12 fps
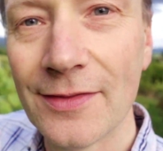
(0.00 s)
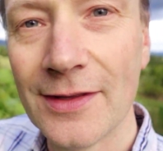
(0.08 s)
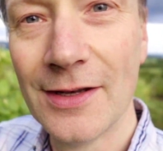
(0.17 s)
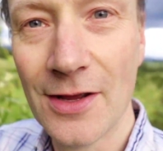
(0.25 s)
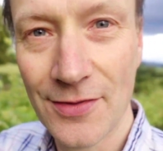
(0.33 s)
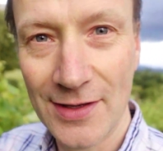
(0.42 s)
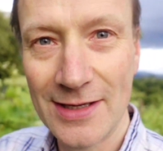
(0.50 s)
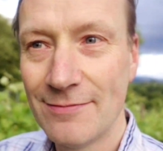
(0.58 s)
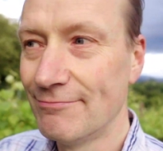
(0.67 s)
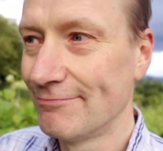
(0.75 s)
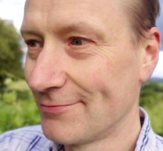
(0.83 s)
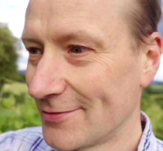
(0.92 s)
the
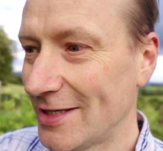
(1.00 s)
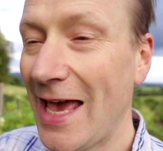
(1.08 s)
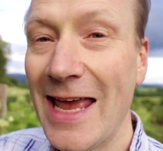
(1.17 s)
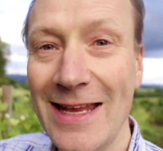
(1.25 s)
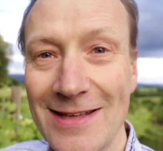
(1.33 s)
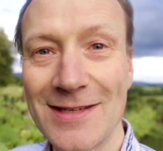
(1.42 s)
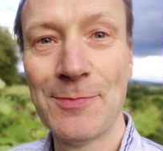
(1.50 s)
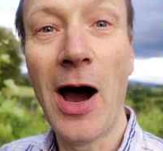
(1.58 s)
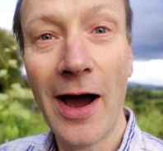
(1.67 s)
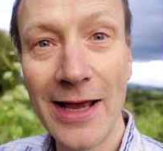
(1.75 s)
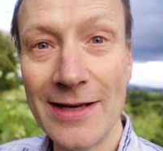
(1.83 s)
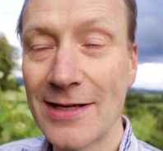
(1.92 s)
canes
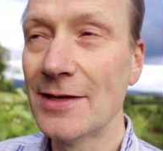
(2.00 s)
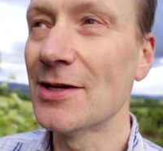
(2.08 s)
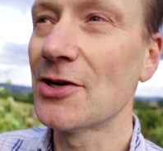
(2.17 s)
behind it.